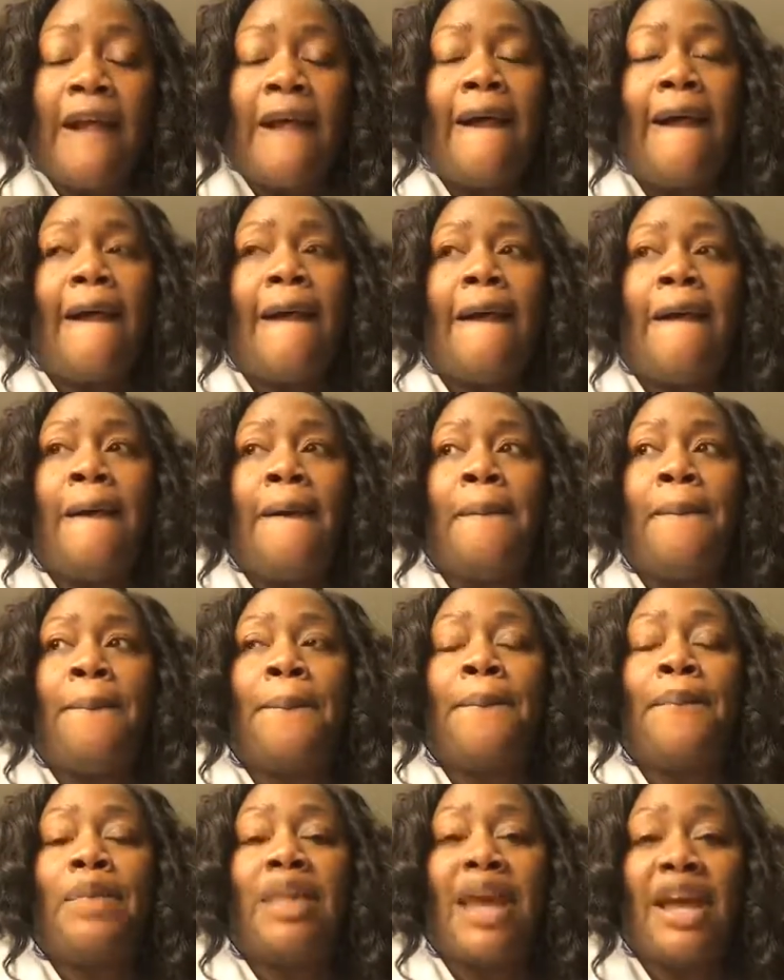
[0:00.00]

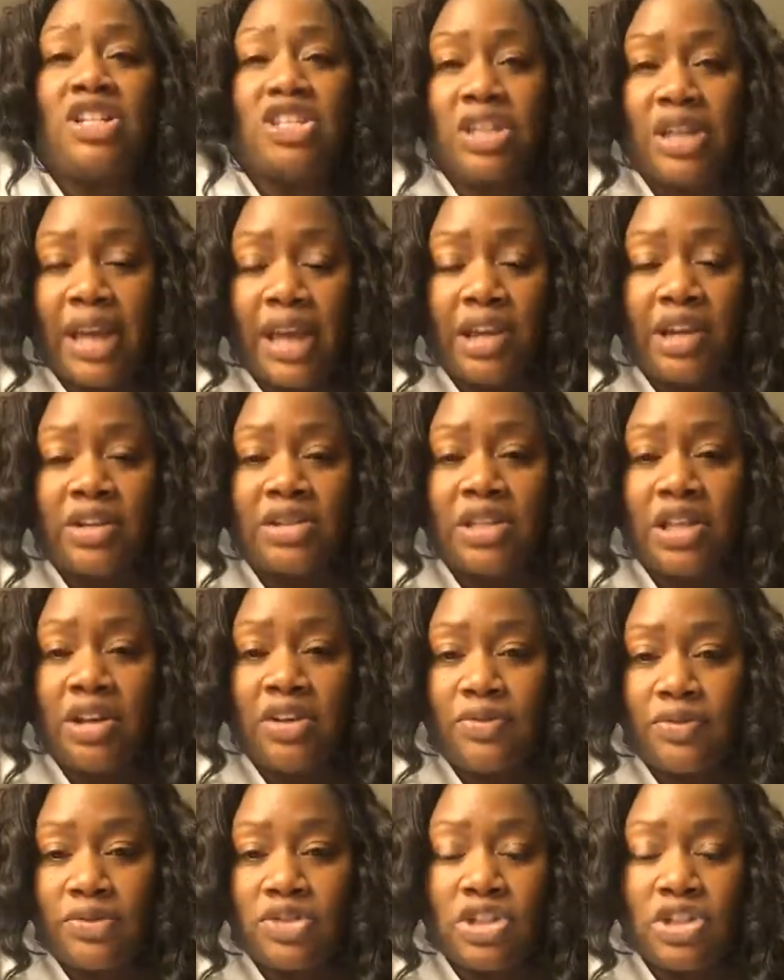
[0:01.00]
Educate yourself.